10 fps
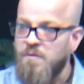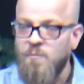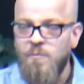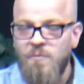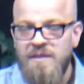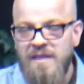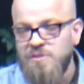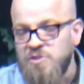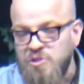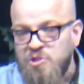when
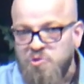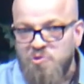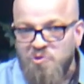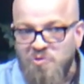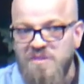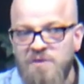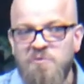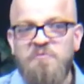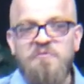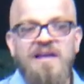they truly
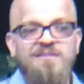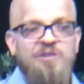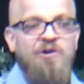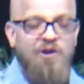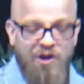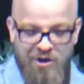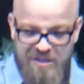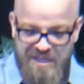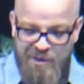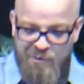reflect our
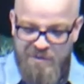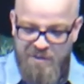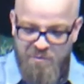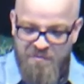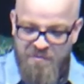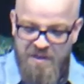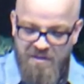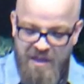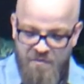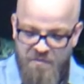heart, they only
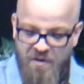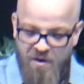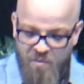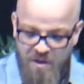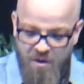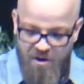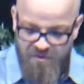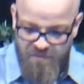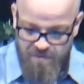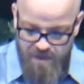reveal how far we are
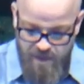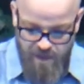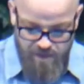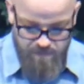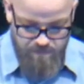from God.